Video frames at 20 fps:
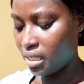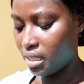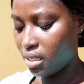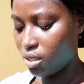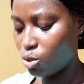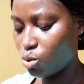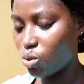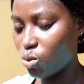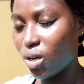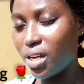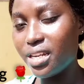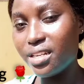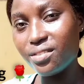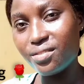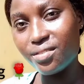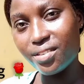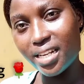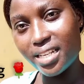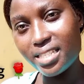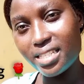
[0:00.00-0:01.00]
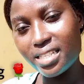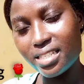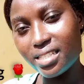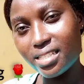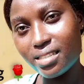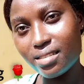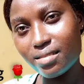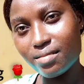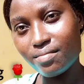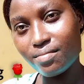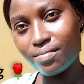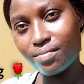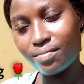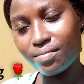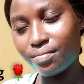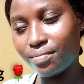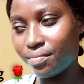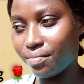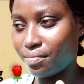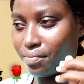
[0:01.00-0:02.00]
sewing dresses.
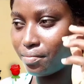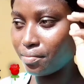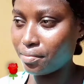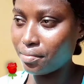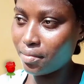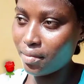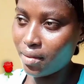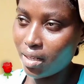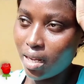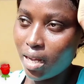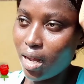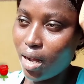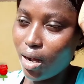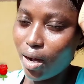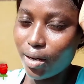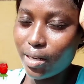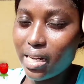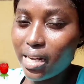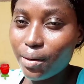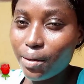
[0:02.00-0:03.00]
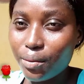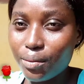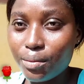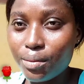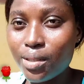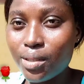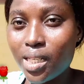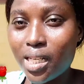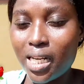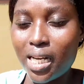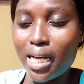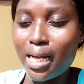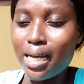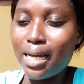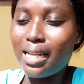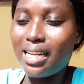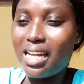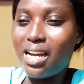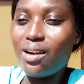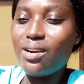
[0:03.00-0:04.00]
Although
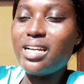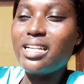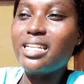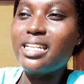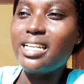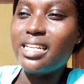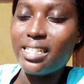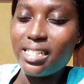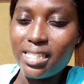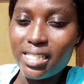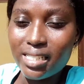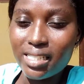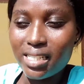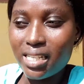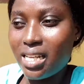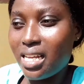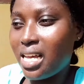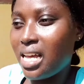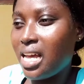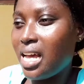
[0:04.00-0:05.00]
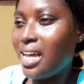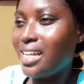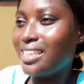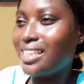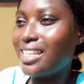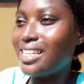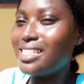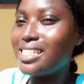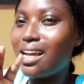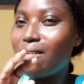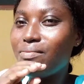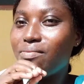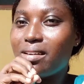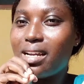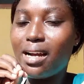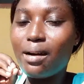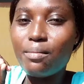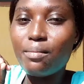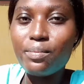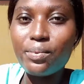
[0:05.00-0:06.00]
nowadays this
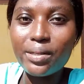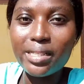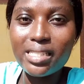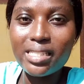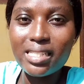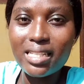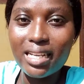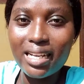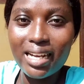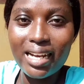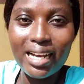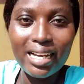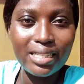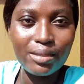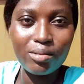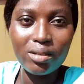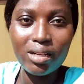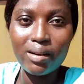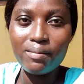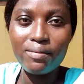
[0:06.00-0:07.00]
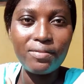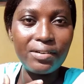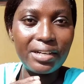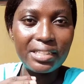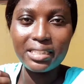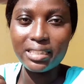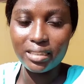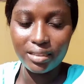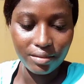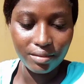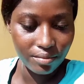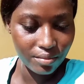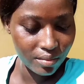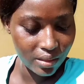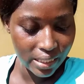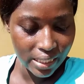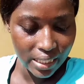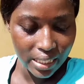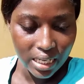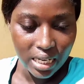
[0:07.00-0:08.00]
African print thing has become fashion.
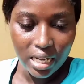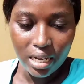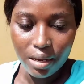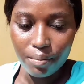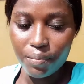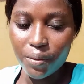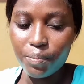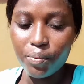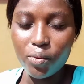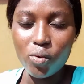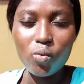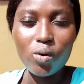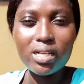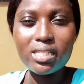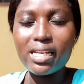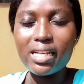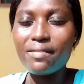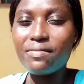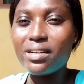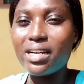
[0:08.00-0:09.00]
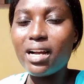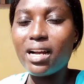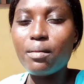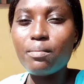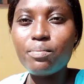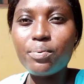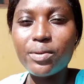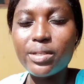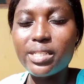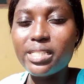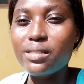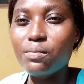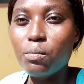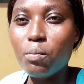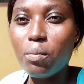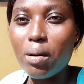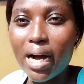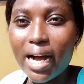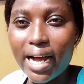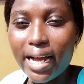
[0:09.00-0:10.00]
People want African print
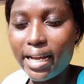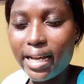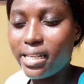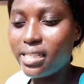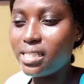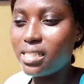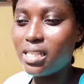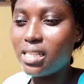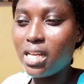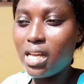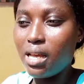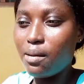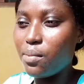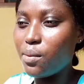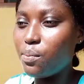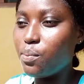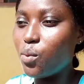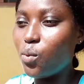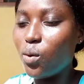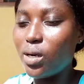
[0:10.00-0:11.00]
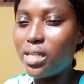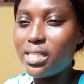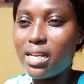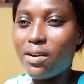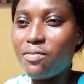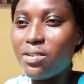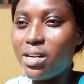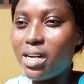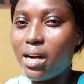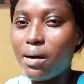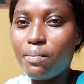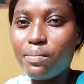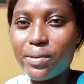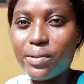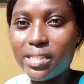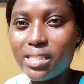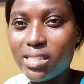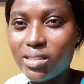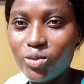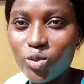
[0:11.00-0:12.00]
bags, people want African
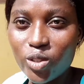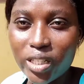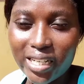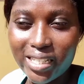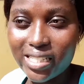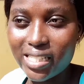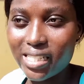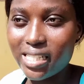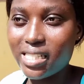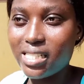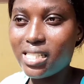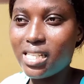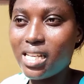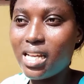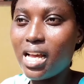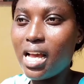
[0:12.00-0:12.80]
print dresses,